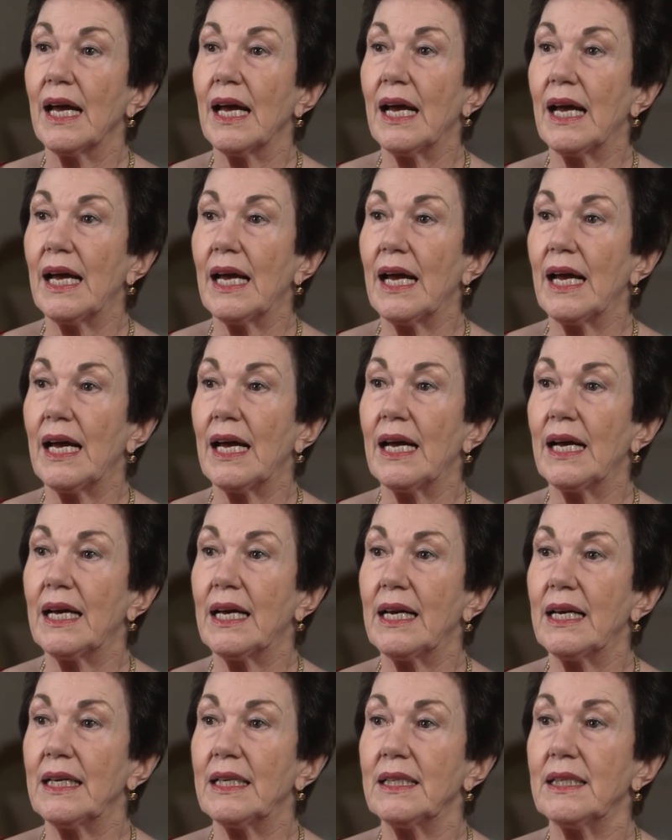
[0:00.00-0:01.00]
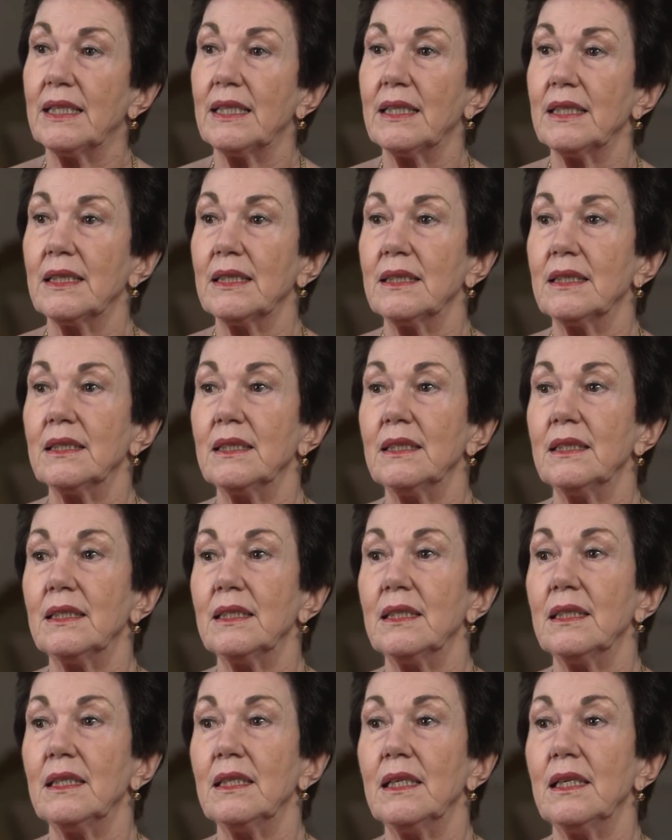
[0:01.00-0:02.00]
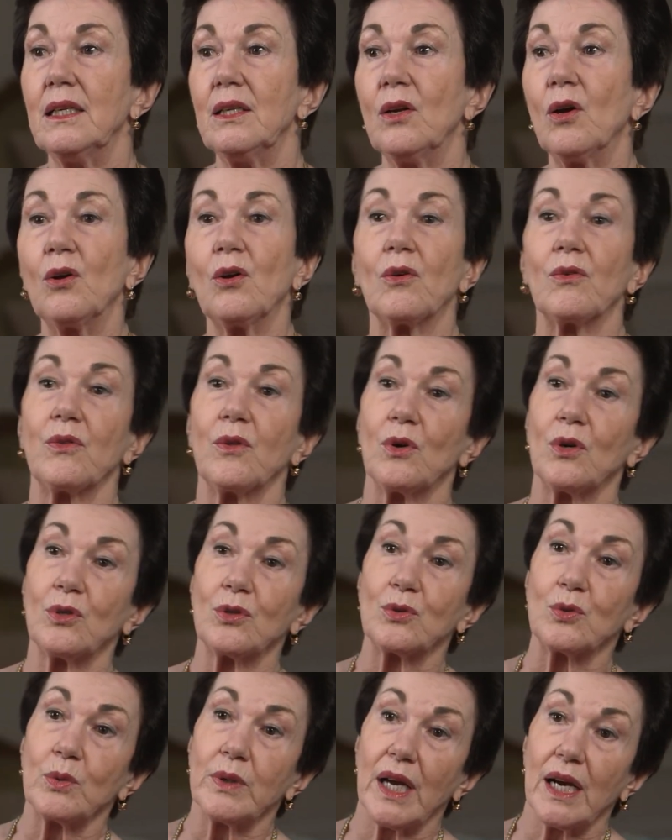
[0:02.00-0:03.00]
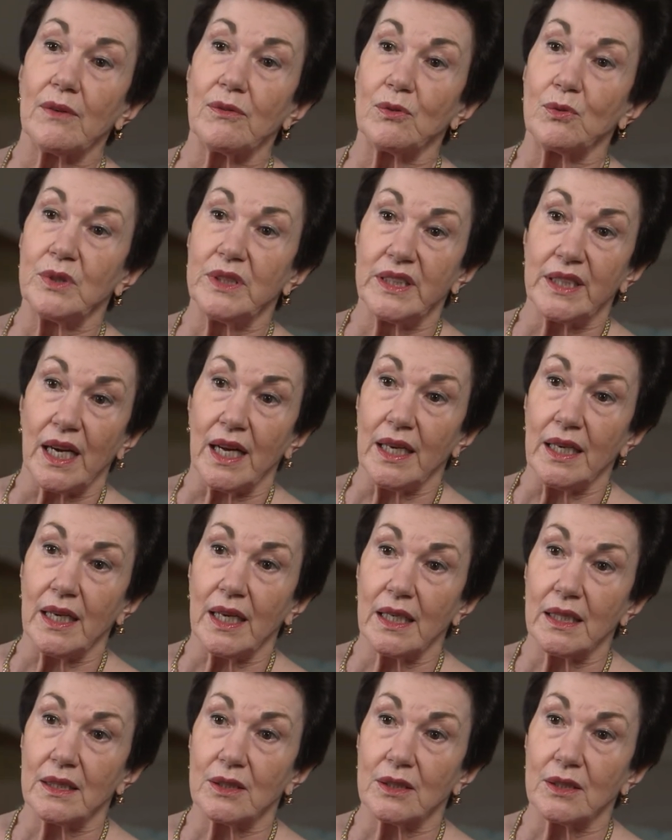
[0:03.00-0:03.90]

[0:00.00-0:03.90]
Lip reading: and none of those we have with China.